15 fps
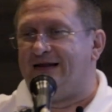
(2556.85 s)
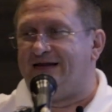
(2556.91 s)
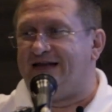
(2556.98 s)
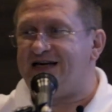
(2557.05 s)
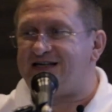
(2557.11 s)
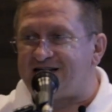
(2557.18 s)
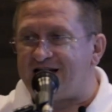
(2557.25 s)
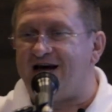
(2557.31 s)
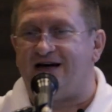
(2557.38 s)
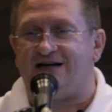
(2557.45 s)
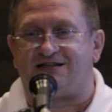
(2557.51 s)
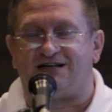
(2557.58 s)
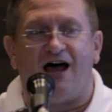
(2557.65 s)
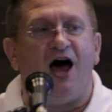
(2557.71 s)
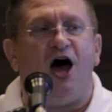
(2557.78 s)
This
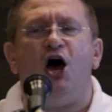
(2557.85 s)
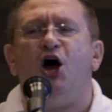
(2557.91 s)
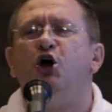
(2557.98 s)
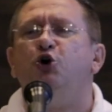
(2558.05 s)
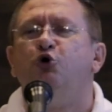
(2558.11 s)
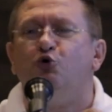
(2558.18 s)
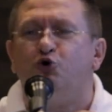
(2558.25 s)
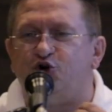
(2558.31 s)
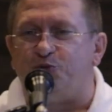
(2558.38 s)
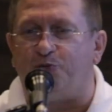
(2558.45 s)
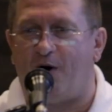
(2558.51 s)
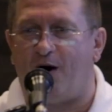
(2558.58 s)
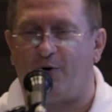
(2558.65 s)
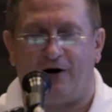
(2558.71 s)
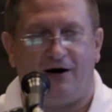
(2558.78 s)
is a huge
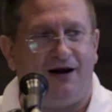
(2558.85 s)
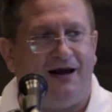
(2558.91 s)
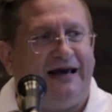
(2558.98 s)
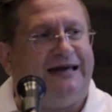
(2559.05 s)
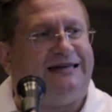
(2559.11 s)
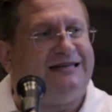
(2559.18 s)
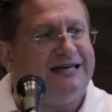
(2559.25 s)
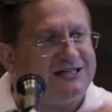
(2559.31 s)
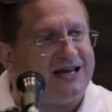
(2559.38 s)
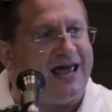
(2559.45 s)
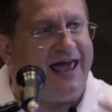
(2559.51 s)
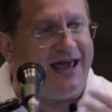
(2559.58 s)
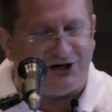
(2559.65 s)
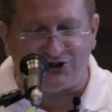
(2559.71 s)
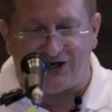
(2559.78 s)
power. It is
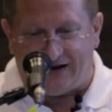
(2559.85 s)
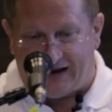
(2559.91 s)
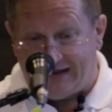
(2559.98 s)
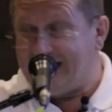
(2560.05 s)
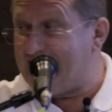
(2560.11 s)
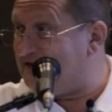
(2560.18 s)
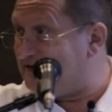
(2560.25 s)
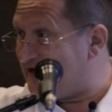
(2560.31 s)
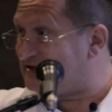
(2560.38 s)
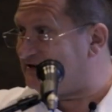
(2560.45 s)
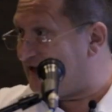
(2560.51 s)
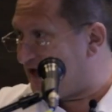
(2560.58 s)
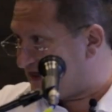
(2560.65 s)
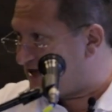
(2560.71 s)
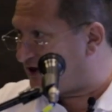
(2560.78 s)
actually in
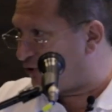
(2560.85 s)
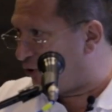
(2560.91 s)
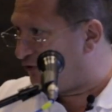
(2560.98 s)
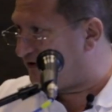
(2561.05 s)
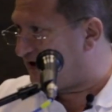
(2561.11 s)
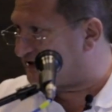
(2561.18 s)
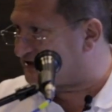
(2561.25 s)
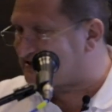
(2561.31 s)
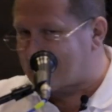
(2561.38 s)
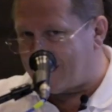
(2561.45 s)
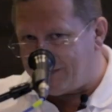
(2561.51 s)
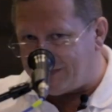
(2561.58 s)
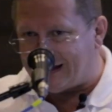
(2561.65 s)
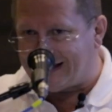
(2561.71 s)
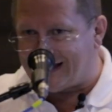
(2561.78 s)
that context
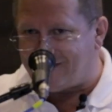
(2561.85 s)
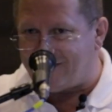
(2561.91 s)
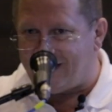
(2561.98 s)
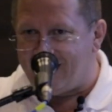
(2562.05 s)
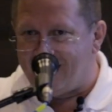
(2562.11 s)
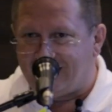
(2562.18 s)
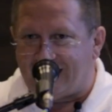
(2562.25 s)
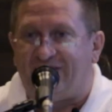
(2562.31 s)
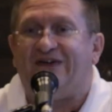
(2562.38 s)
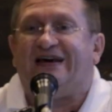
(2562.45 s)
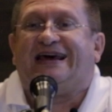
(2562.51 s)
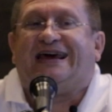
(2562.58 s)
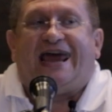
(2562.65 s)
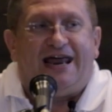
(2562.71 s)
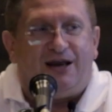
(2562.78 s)
something that we
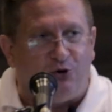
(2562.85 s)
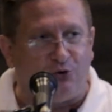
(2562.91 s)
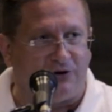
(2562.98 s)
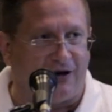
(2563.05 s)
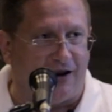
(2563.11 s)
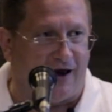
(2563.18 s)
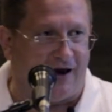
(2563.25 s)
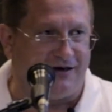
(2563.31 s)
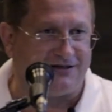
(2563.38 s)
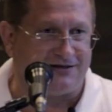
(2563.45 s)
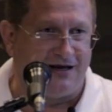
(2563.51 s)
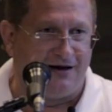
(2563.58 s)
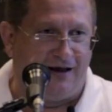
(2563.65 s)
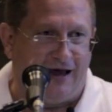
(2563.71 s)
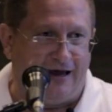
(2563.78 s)
can
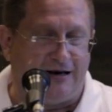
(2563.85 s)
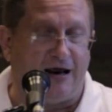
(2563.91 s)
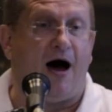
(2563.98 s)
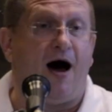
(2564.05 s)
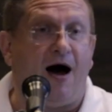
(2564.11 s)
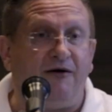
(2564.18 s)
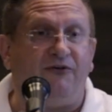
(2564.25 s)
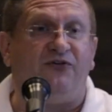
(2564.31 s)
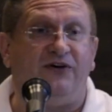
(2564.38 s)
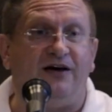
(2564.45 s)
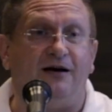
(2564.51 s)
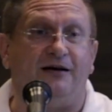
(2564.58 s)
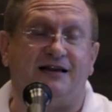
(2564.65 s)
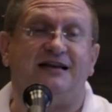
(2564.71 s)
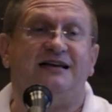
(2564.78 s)
utilize, and I
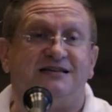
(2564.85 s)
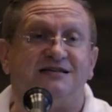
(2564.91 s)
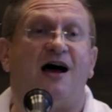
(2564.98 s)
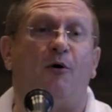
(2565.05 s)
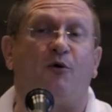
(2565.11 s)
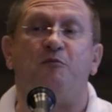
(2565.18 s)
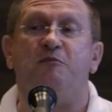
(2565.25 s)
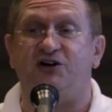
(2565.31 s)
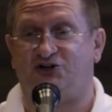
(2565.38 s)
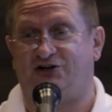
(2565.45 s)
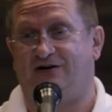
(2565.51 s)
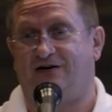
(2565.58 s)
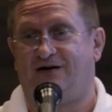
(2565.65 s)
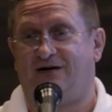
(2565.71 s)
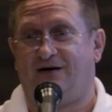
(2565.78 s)
feel that it's our
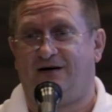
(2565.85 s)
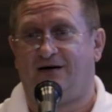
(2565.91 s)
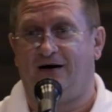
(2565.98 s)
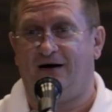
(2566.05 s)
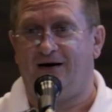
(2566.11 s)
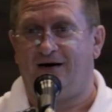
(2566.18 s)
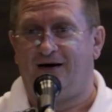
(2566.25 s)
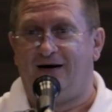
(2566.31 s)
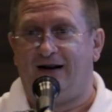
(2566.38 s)
mission. Yeah?